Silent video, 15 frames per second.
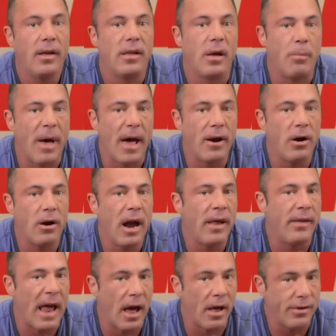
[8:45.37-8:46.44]
the better
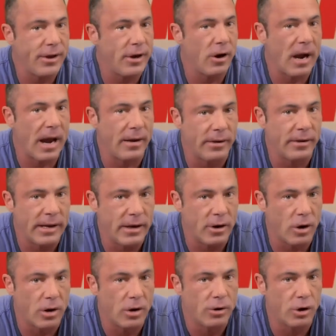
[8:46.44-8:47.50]
and healthier and
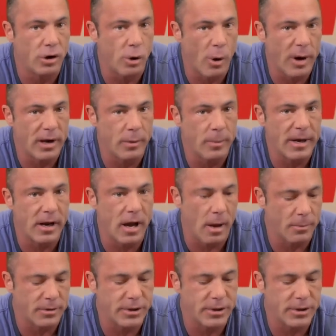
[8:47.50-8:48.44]
leaner you're going to become.